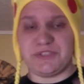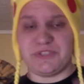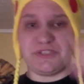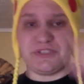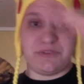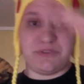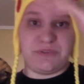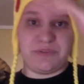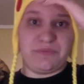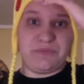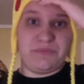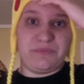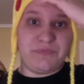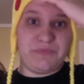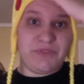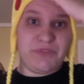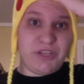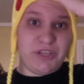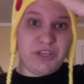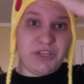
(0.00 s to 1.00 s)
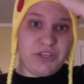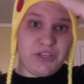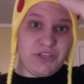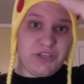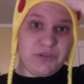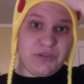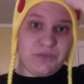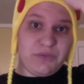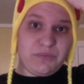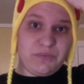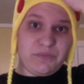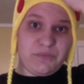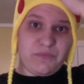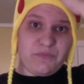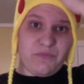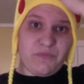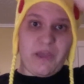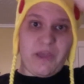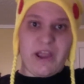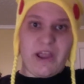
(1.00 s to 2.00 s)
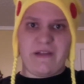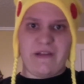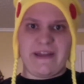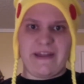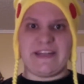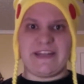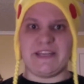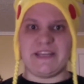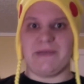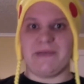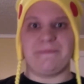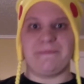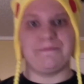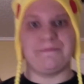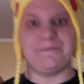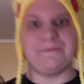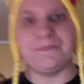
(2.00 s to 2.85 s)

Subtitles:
which you can wear anytime.